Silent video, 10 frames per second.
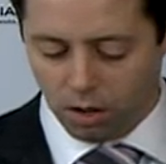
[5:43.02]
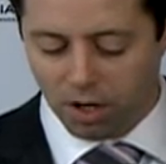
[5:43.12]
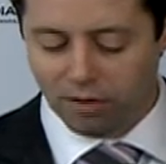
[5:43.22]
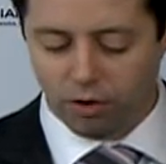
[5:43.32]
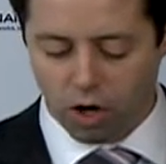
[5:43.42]

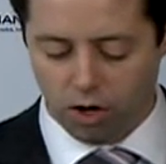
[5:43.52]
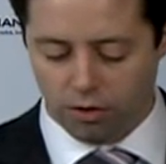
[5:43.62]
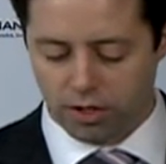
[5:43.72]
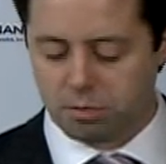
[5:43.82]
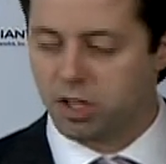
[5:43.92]
Above
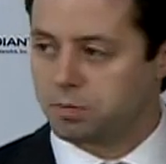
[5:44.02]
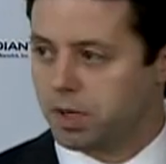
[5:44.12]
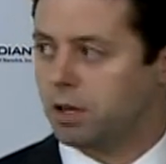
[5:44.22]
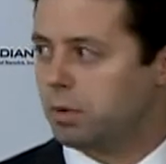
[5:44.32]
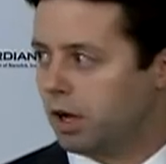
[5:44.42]
all, this must
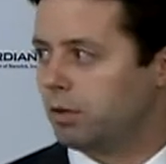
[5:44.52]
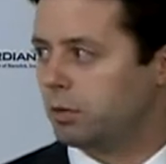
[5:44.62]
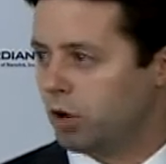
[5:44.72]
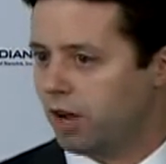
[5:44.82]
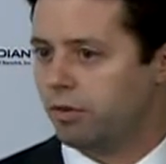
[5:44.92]
be a
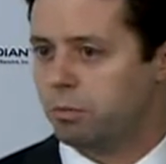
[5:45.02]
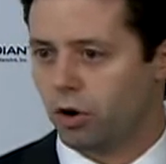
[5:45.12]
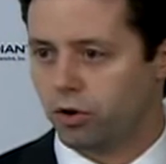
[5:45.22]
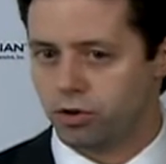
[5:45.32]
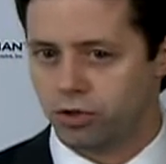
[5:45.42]
public-private
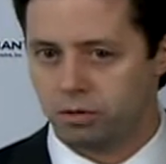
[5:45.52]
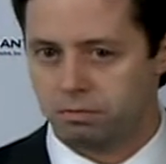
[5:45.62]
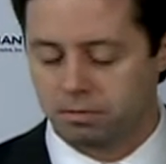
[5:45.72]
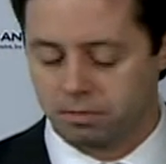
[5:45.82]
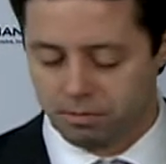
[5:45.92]
partnership
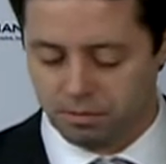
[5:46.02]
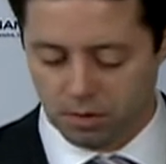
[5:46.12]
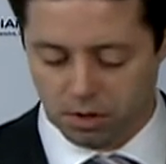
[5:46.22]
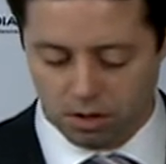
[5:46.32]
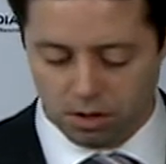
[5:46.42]

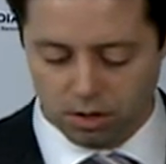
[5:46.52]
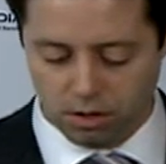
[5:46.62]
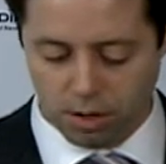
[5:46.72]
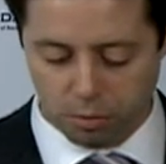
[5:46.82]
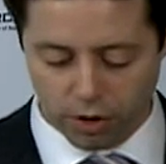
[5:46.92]

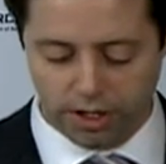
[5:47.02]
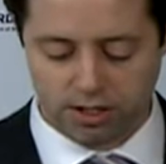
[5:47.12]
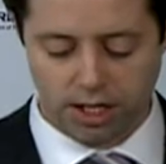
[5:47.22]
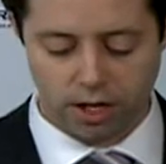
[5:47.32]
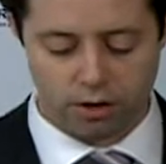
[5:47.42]
that
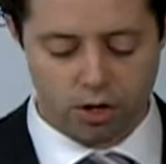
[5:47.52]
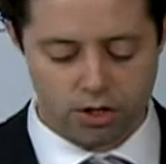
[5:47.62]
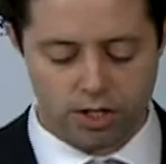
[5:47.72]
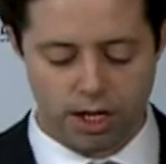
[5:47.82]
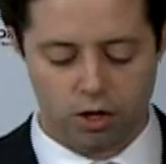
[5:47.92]
brings together
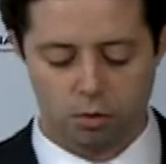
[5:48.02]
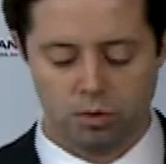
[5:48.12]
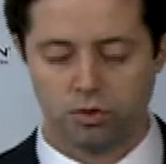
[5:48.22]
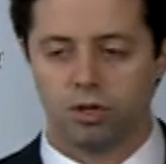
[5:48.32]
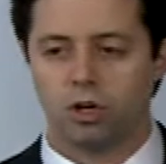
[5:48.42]
all
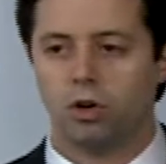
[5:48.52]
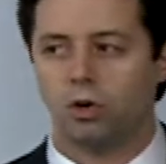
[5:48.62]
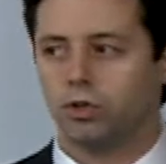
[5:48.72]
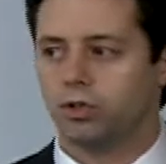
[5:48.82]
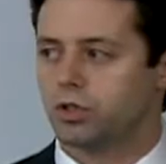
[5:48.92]

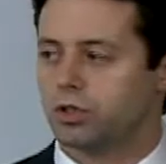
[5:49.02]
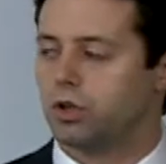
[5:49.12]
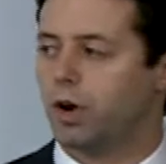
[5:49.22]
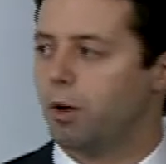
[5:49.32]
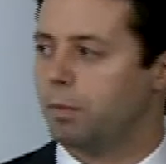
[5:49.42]
stakeholders
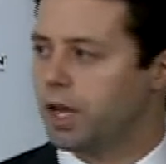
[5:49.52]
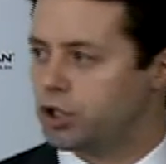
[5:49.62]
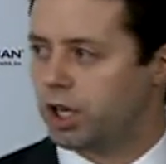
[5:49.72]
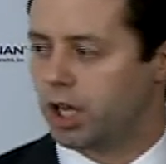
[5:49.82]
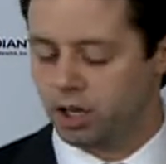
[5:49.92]
to help
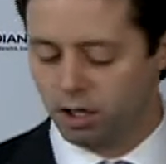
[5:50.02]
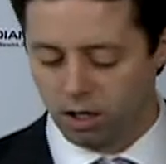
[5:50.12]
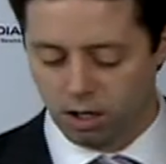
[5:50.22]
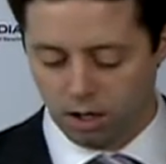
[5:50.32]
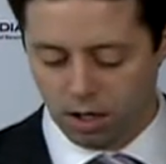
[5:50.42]
educate
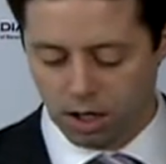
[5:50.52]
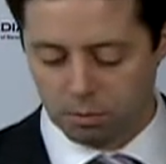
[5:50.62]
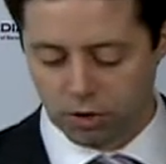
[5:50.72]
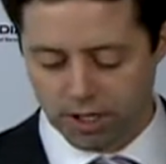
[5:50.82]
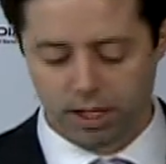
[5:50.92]

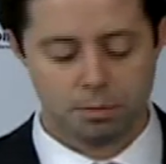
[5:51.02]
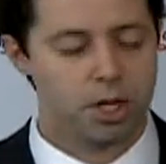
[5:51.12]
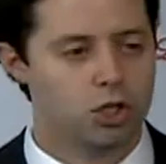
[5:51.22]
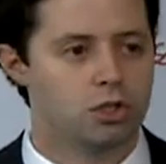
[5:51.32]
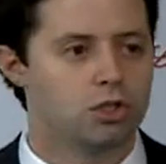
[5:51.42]
and protect
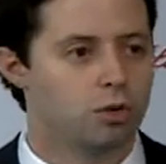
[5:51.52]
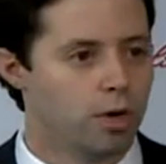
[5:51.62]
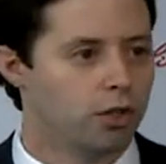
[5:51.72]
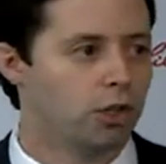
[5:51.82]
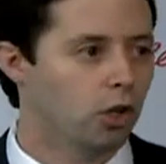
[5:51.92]
patients
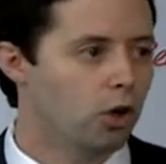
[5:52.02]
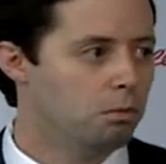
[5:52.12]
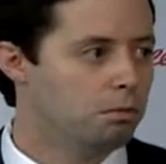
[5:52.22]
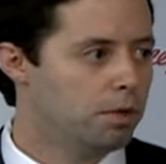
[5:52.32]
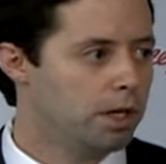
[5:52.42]
around the
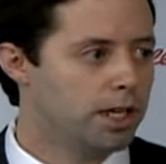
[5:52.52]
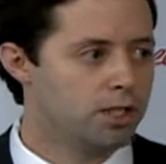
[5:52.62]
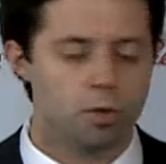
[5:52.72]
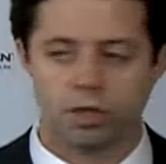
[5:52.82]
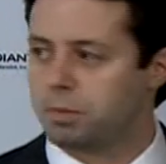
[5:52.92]
globe. And
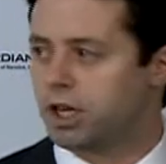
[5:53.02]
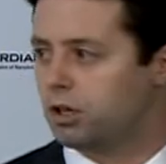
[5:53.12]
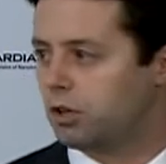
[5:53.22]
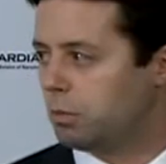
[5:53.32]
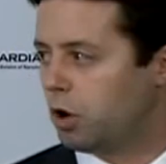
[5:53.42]
that's what
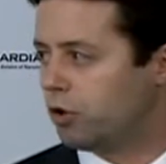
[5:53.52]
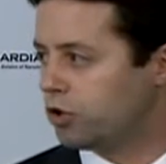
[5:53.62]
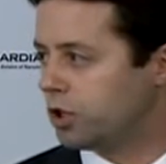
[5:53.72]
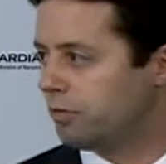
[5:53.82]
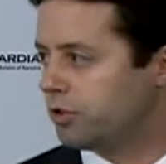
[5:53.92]
the
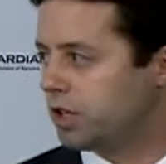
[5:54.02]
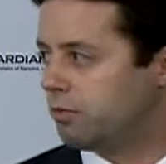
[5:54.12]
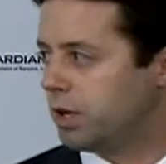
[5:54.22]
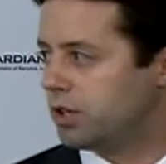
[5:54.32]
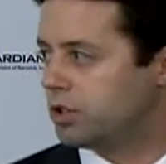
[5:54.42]
Partnership for
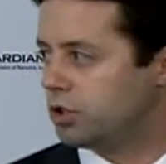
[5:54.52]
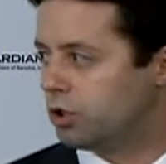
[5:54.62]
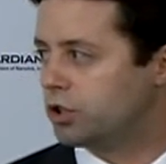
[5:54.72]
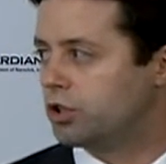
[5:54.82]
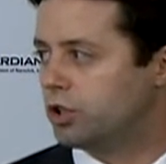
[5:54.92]
Safe Medicines
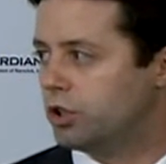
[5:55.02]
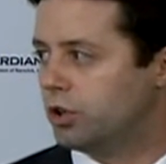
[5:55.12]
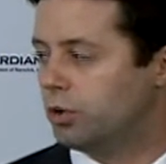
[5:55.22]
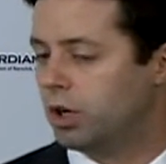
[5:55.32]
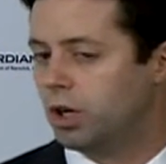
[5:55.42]
looks to
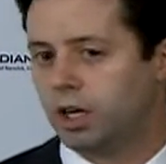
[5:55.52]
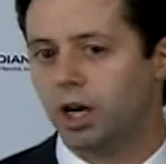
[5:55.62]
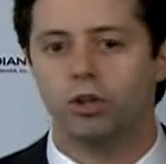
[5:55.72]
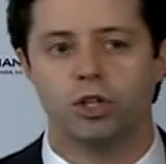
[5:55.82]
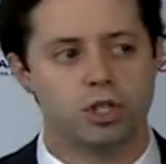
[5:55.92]
do,
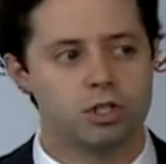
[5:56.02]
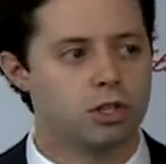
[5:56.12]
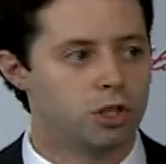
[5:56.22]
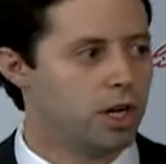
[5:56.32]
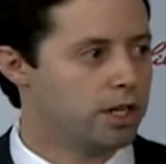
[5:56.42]
not only just
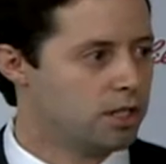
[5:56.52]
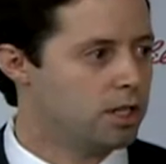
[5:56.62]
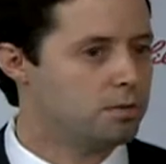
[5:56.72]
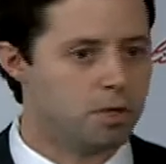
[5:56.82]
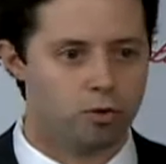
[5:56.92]
in the United
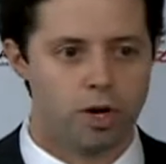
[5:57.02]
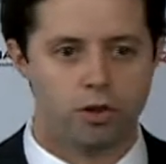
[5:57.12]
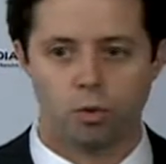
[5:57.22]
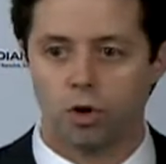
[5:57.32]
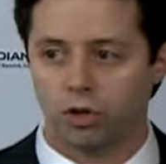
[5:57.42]
States, but
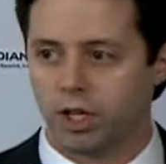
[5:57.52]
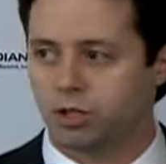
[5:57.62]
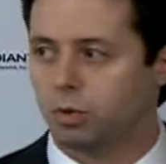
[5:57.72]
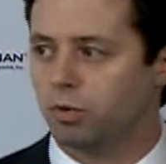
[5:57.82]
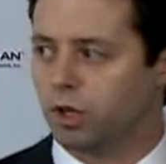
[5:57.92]
around the world. And
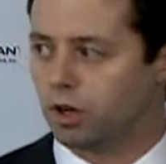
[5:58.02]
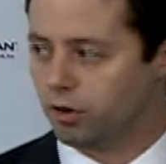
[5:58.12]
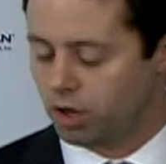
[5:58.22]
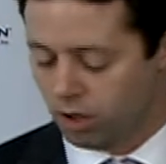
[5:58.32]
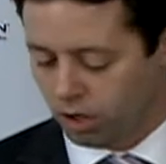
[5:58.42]
that's what we'll
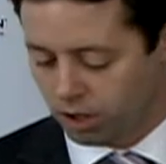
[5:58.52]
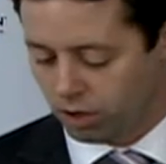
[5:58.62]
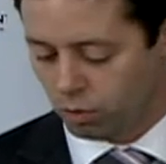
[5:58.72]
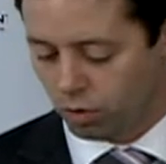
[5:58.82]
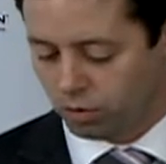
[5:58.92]
hear in
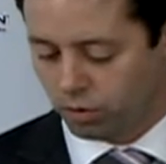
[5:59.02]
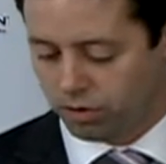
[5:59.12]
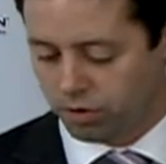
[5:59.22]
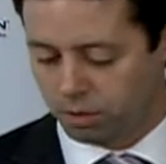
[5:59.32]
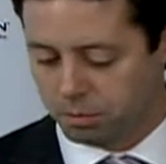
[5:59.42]
our work
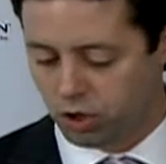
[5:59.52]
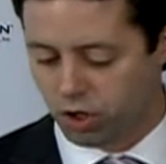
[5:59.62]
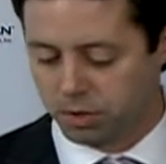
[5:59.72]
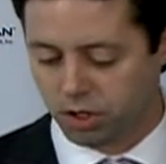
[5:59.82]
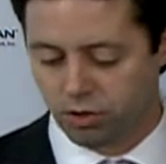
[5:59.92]
with
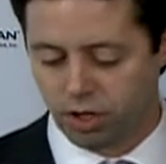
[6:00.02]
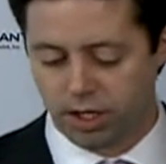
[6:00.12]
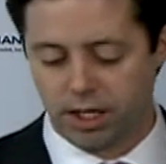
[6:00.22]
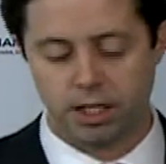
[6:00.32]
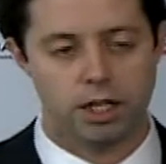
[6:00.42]
Bishan Misra
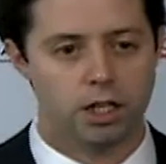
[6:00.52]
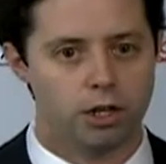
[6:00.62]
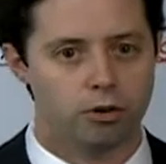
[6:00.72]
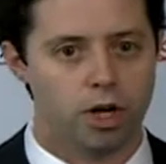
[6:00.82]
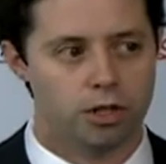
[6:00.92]
in India
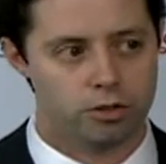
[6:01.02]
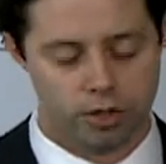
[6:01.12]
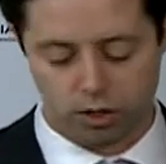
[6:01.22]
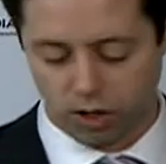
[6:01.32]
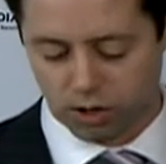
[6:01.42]
later on
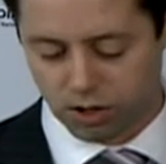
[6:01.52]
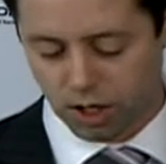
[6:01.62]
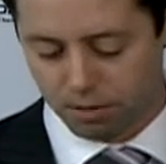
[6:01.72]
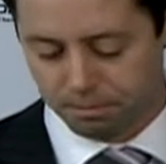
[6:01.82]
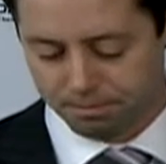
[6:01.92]
during our
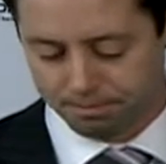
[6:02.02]
lunchtime.